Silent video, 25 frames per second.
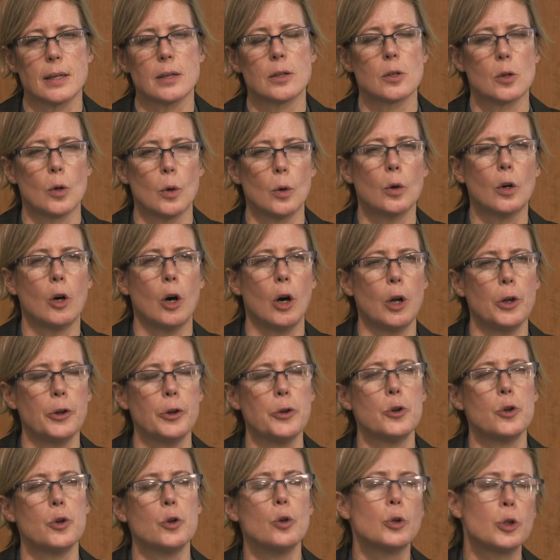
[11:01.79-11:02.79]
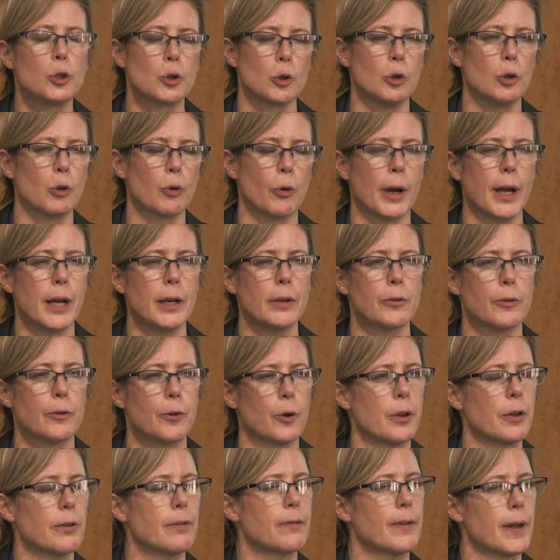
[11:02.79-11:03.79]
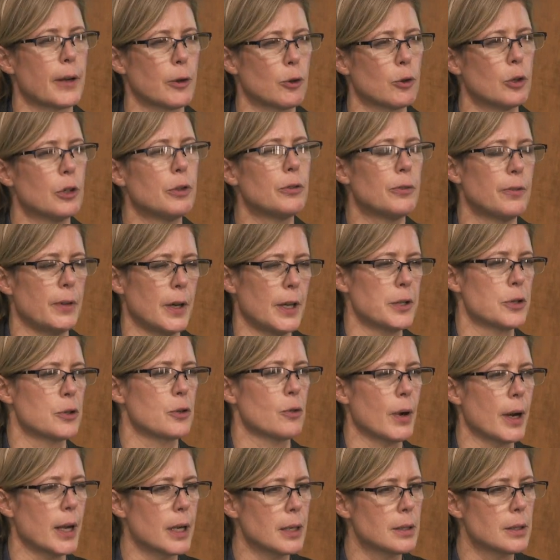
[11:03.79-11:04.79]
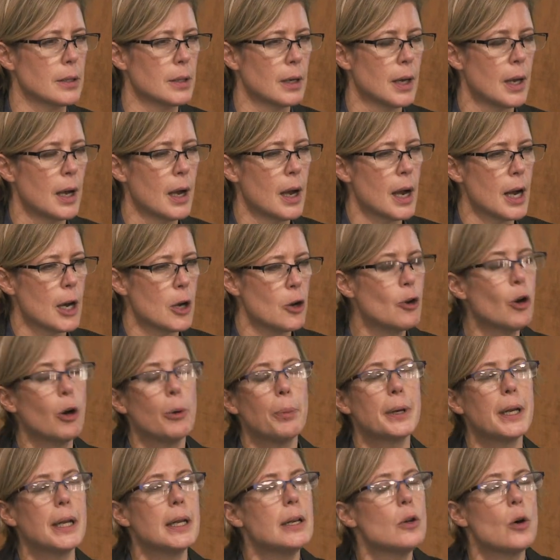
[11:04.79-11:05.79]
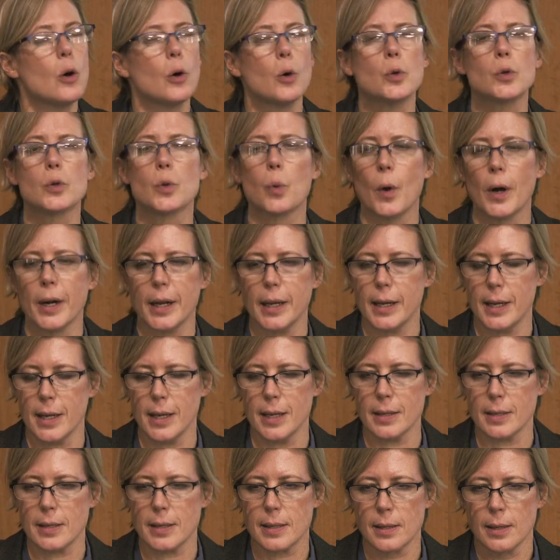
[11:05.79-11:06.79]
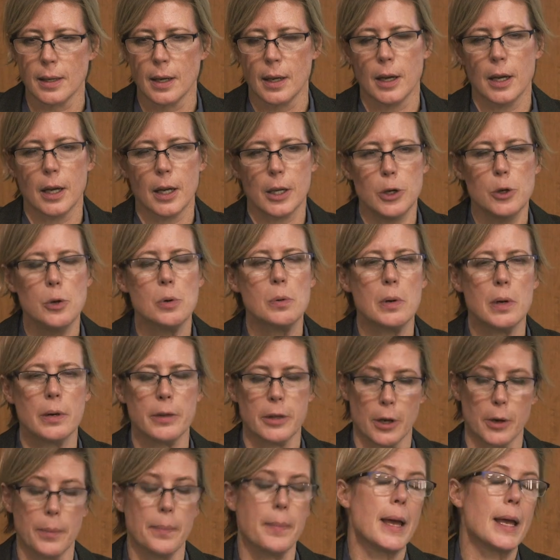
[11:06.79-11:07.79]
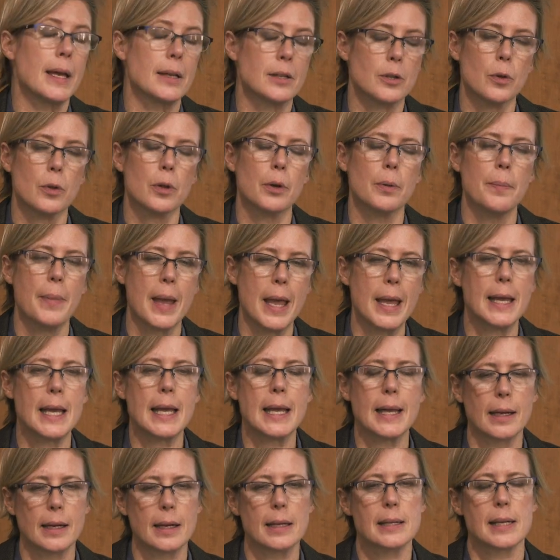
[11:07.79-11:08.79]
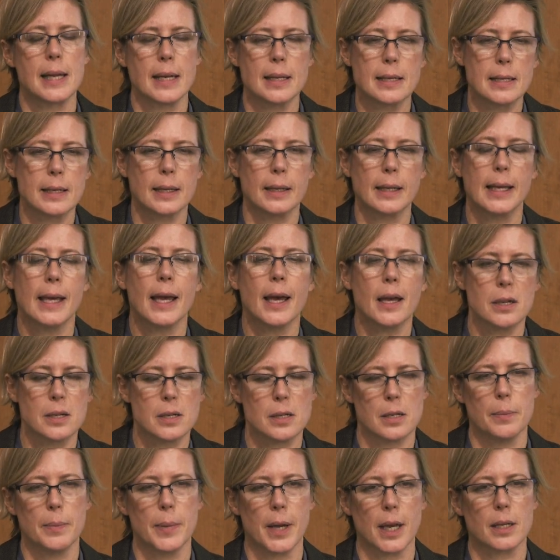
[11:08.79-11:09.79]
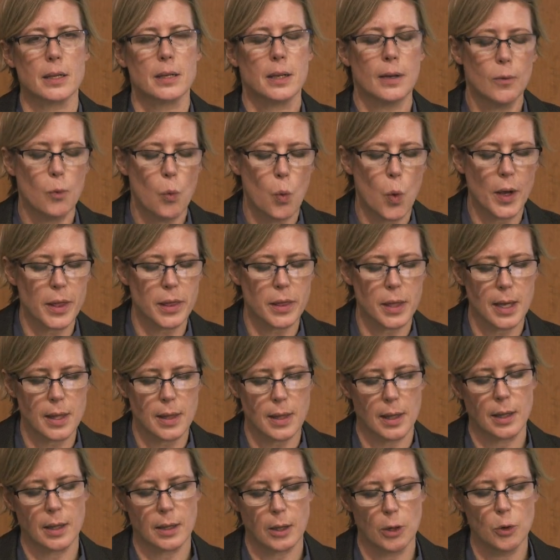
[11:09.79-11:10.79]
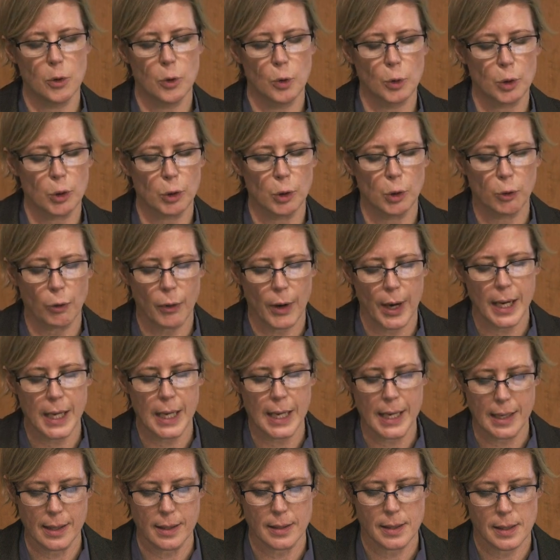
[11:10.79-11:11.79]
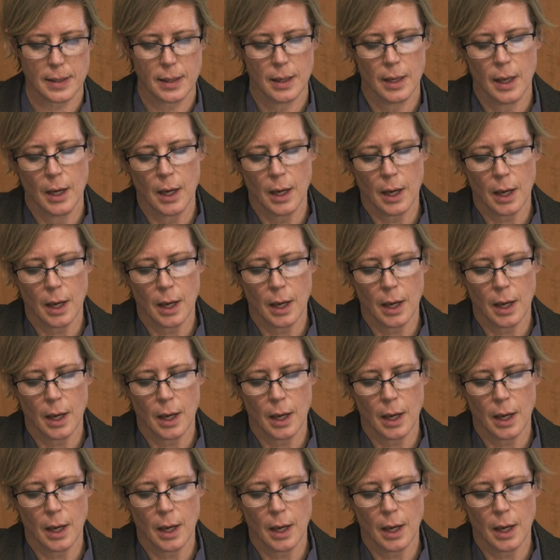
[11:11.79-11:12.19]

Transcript: the so-called neutral rate for the federal funds rate. Nobody knows what it is. They're making, in a sense, a guesstimate of what they think the neutral rate is